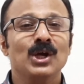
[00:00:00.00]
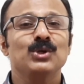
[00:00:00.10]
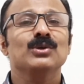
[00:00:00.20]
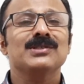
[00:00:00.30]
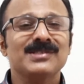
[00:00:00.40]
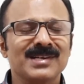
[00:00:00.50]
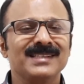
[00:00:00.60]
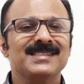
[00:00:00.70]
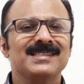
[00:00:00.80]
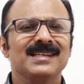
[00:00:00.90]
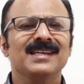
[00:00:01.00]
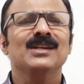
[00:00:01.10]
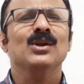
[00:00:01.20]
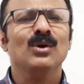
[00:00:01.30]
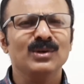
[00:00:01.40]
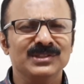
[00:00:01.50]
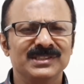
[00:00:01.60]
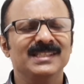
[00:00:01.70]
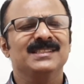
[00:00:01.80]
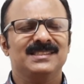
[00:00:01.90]
your trust in Lord
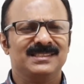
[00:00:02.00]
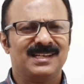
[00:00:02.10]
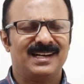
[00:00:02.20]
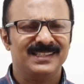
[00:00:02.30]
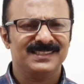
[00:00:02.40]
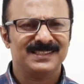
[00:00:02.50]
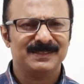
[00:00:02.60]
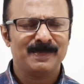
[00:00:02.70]
Jesus Christ.